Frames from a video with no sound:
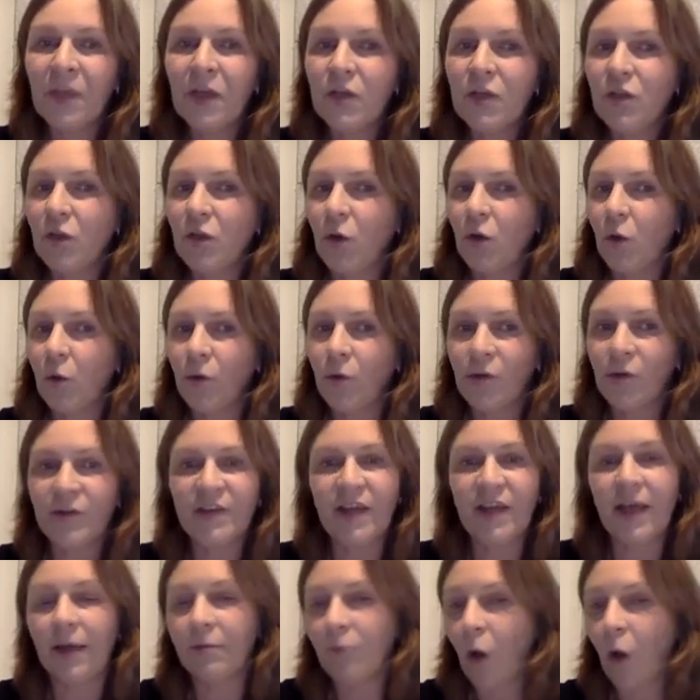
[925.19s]
So you
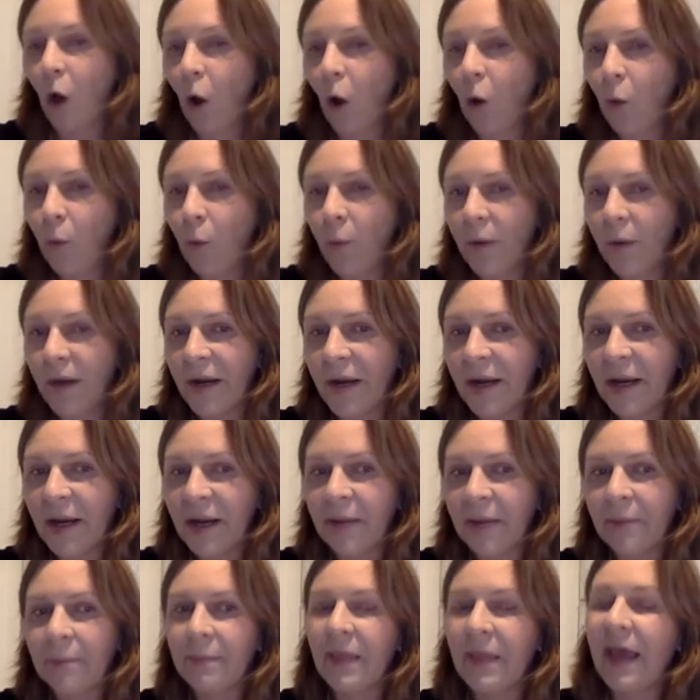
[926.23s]
say homework,
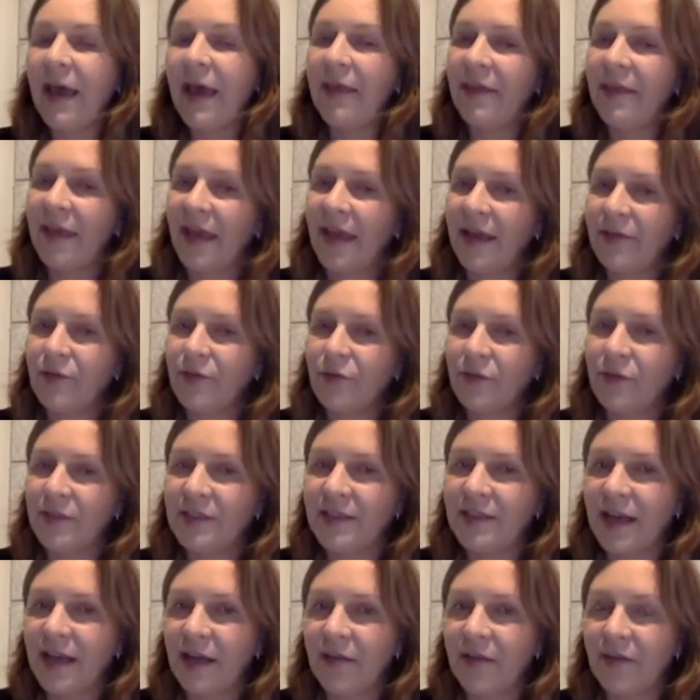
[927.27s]
and they have to
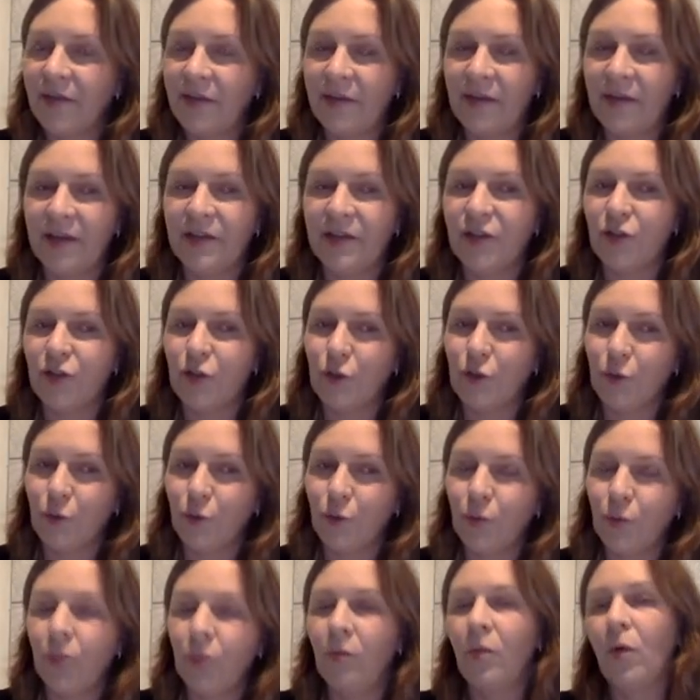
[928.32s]
decide whether it's
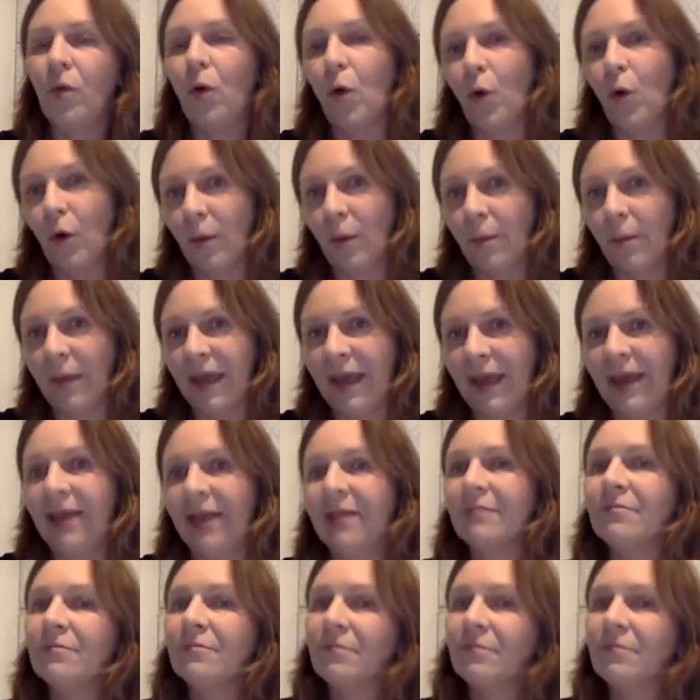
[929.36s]
do or make.